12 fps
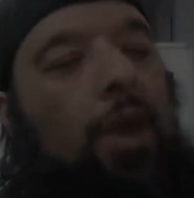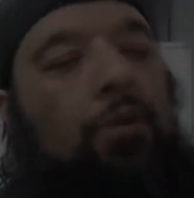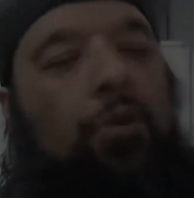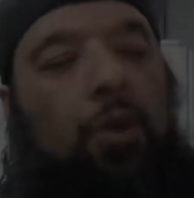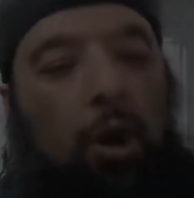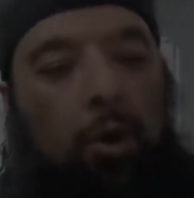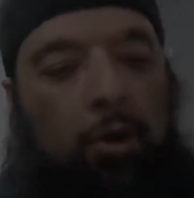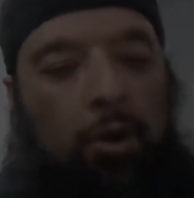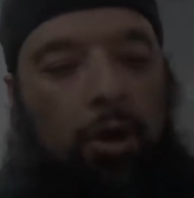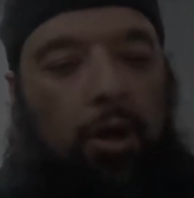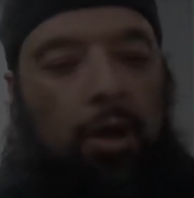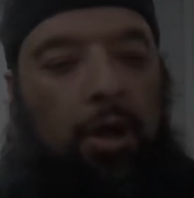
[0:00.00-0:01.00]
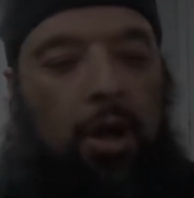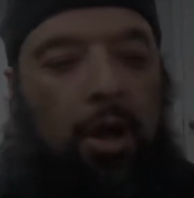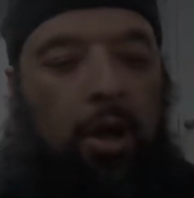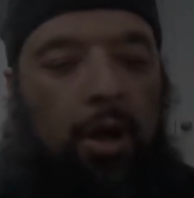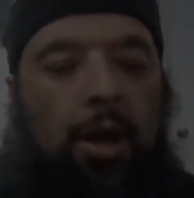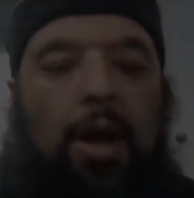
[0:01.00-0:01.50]
And so,
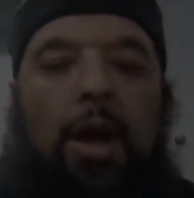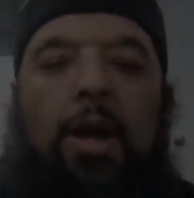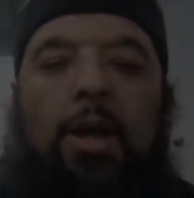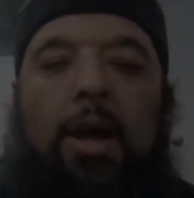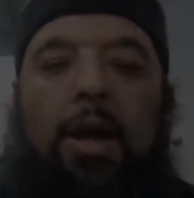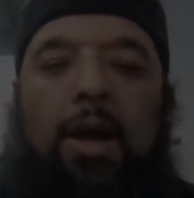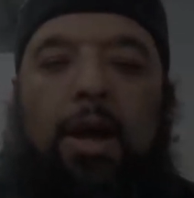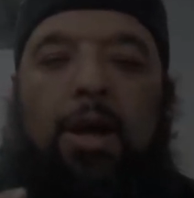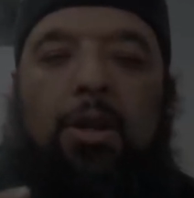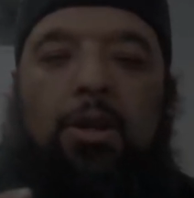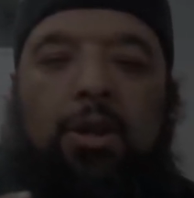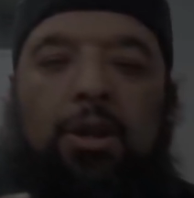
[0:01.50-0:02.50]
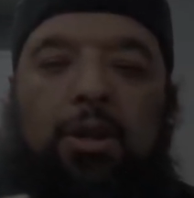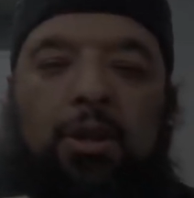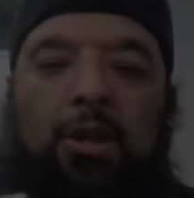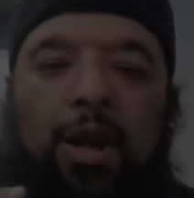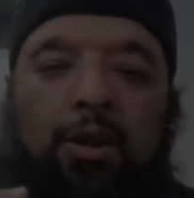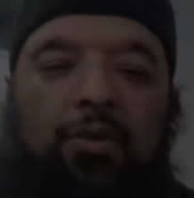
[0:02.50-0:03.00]

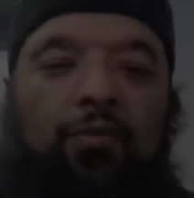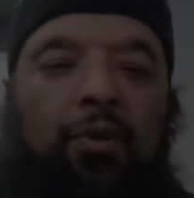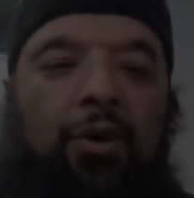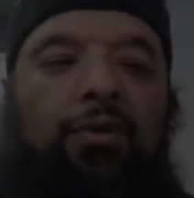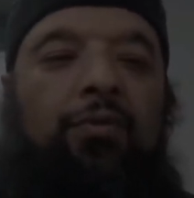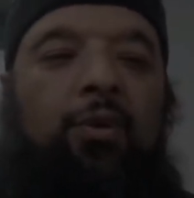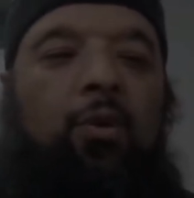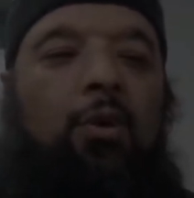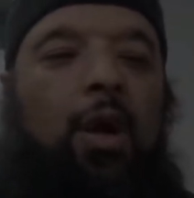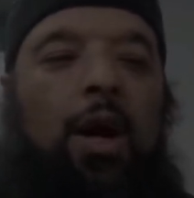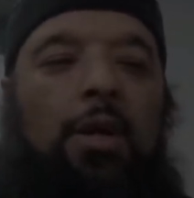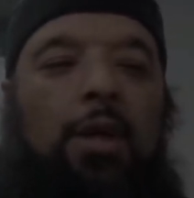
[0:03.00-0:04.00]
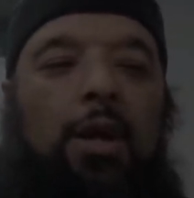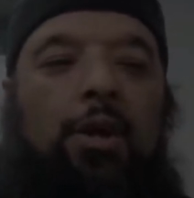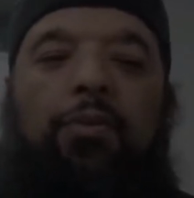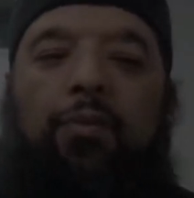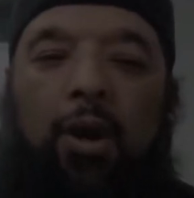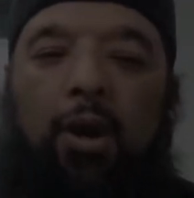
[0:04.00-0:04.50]
this verse of the Quran
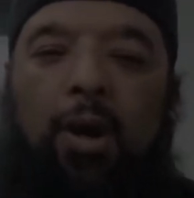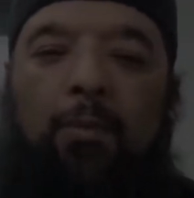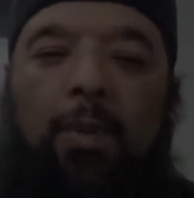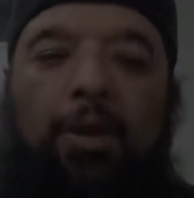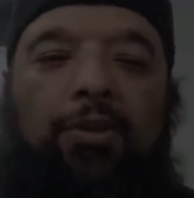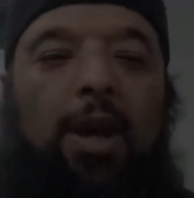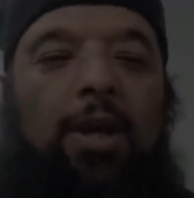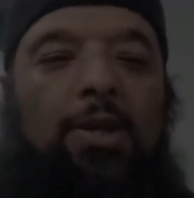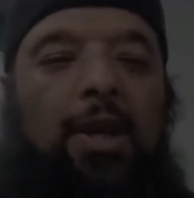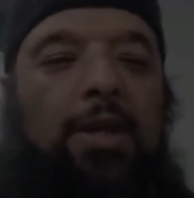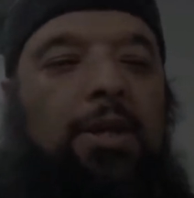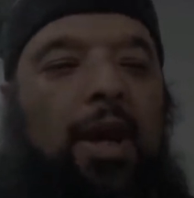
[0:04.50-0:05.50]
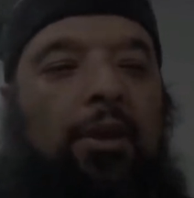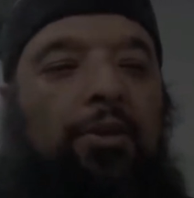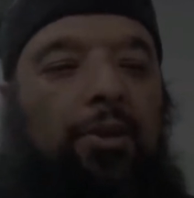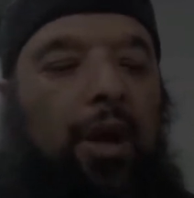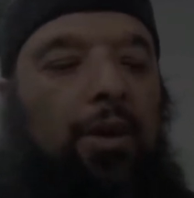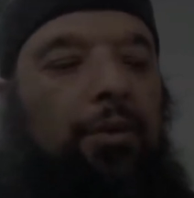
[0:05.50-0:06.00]
is very amazing. And then it
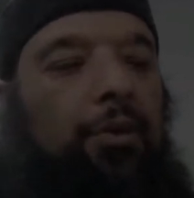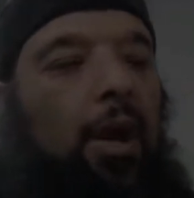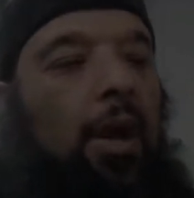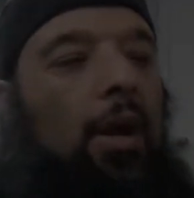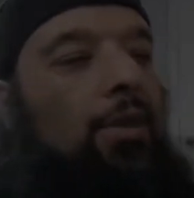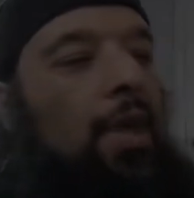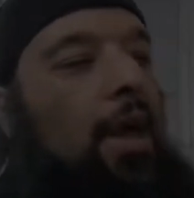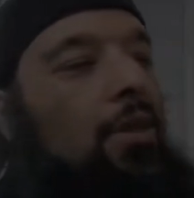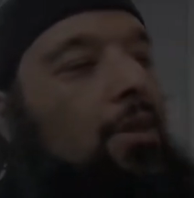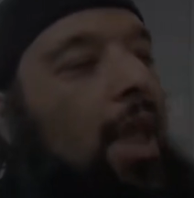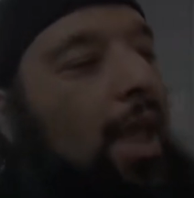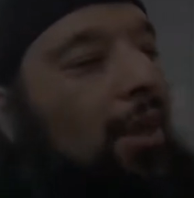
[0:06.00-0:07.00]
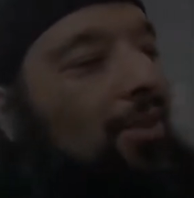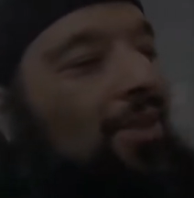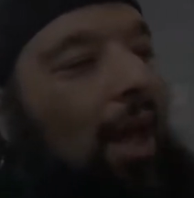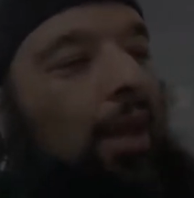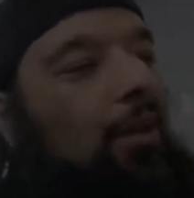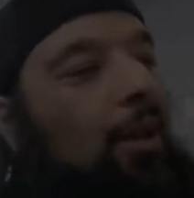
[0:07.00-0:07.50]
tells us that they
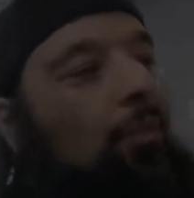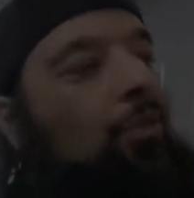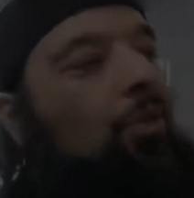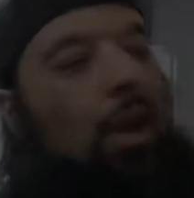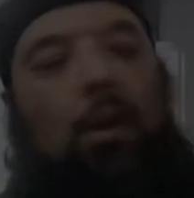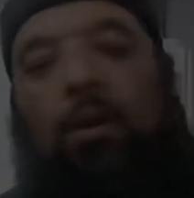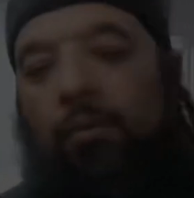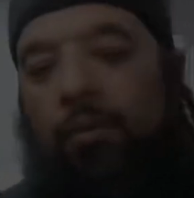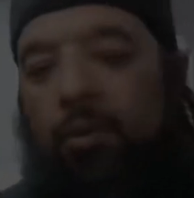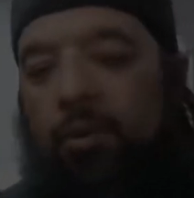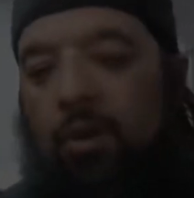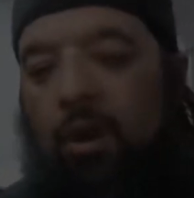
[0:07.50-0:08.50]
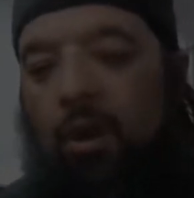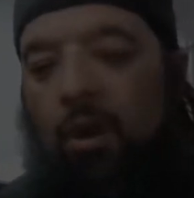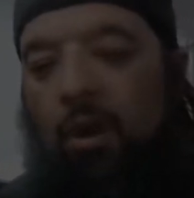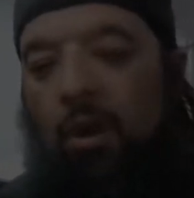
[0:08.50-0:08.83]
sell themselves,